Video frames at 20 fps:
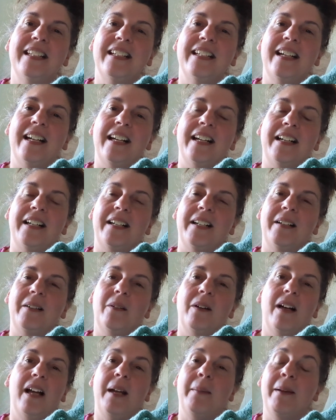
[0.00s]

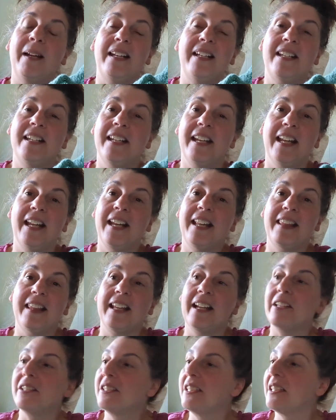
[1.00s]
Am I knitting anything
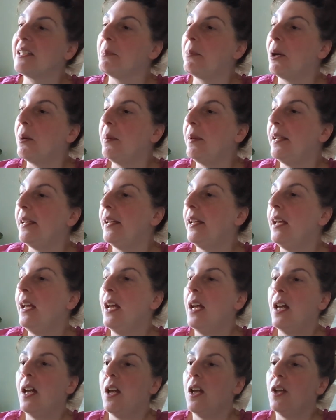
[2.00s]
else at the moment?
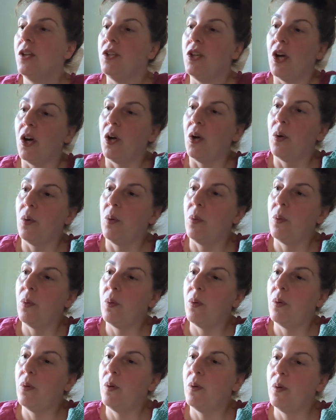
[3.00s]
No,
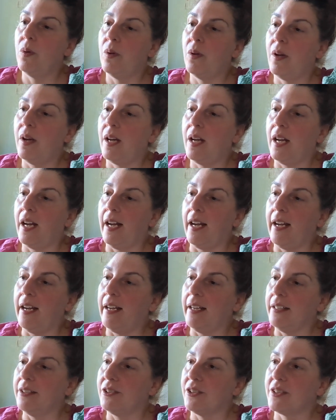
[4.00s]

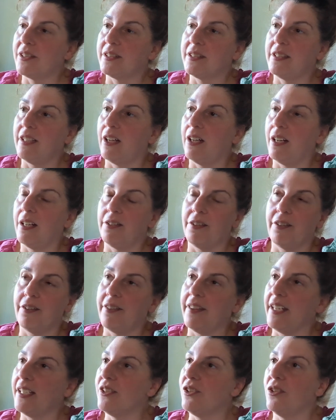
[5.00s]
just other
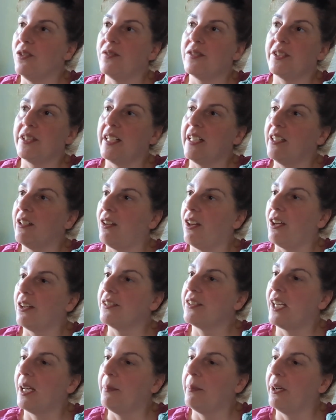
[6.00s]
things you've seen a long
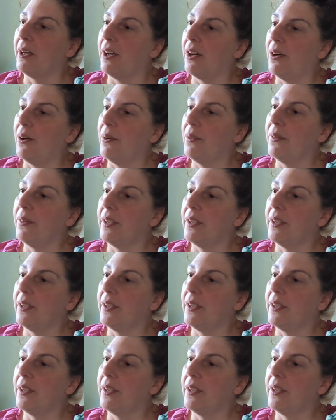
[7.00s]
time ago.